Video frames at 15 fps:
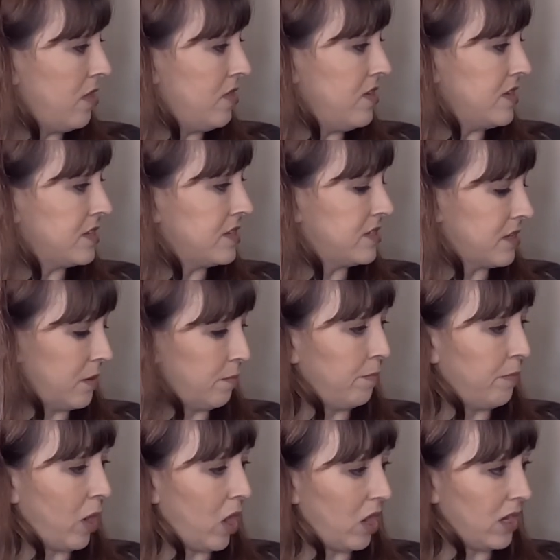this
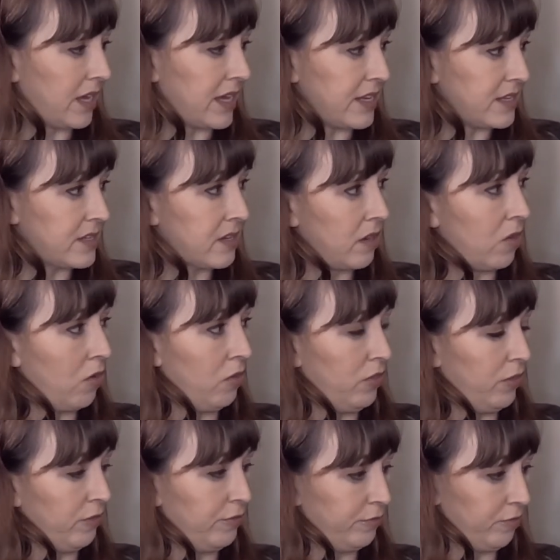pocket on
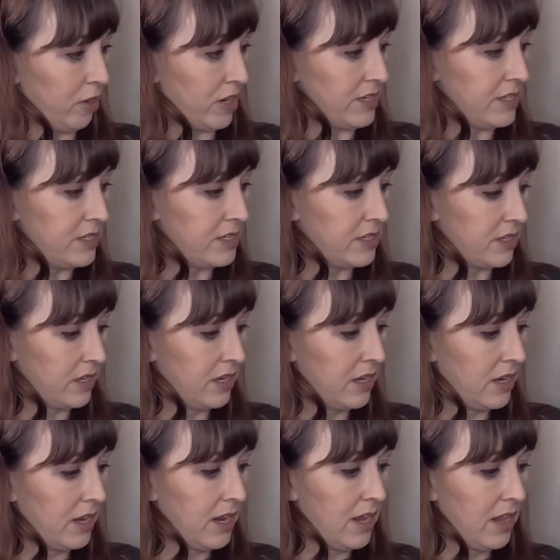the front
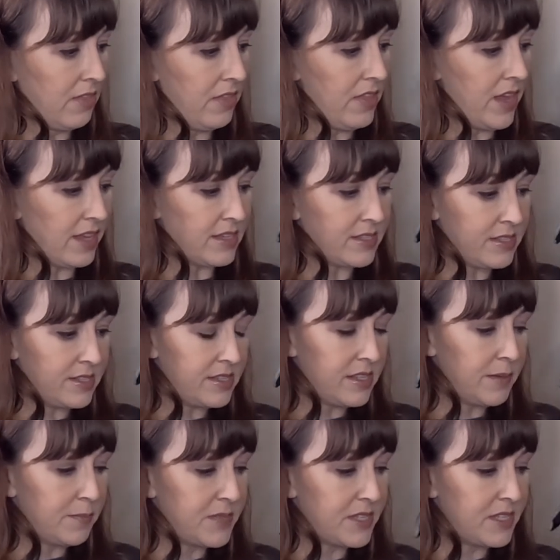that
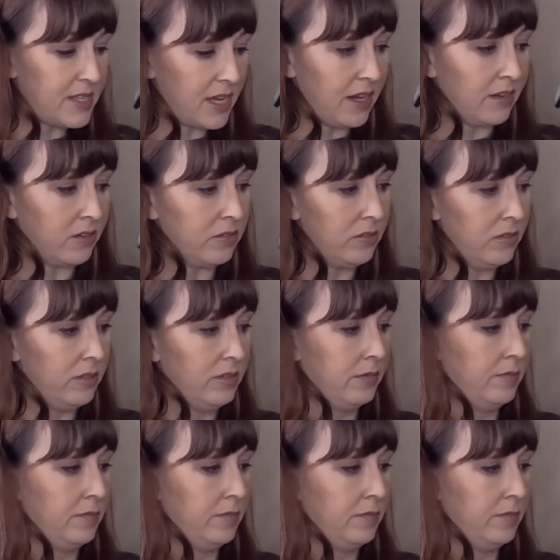zips down,